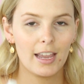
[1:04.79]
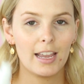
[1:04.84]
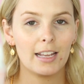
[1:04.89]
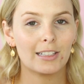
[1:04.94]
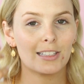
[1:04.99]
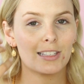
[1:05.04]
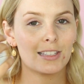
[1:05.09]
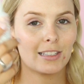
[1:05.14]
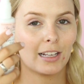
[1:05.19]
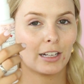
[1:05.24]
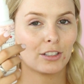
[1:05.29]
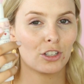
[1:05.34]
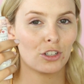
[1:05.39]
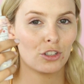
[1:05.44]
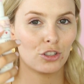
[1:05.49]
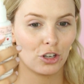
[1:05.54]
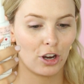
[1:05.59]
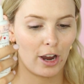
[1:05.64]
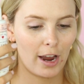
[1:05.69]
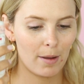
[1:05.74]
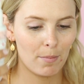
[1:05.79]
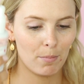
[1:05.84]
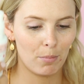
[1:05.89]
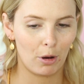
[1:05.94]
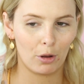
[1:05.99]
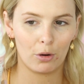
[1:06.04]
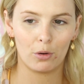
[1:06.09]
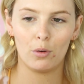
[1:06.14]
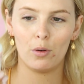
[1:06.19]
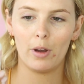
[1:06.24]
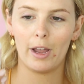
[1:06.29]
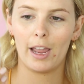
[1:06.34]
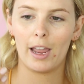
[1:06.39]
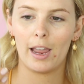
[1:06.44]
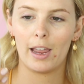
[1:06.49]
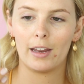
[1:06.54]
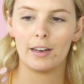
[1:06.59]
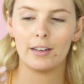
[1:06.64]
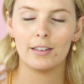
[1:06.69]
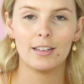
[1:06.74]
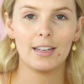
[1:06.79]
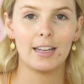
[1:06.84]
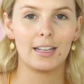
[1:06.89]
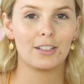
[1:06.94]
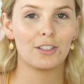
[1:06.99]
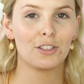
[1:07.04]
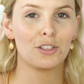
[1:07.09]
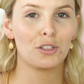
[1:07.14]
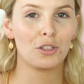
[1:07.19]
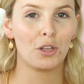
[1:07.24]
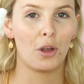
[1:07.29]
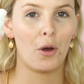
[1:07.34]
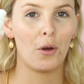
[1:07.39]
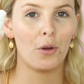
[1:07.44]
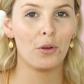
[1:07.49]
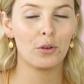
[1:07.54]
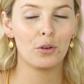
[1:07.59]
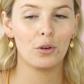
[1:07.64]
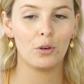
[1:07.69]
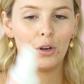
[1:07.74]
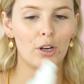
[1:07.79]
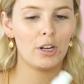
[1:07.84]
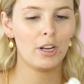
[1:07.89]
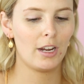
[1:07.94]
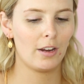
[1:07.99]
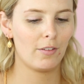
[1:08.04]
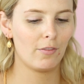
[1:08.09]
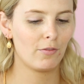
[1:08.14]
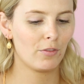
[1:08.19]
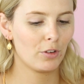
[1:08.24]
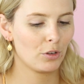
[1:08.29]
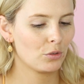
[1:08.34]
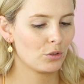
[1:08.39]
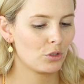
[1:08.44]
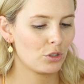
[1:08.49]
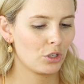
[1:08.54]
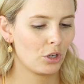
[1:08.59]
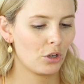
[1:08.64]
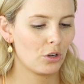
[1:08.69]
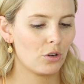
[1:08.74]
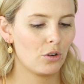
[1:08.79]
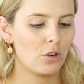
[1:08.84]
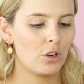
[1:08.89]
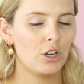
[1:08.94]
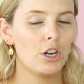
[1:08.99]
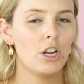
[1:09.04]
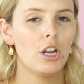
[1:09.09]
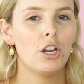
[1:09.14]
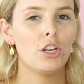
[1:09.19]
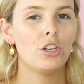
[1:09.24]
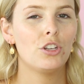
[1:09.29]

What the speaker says: It's such a giant bottle and it's so good. It feels so good.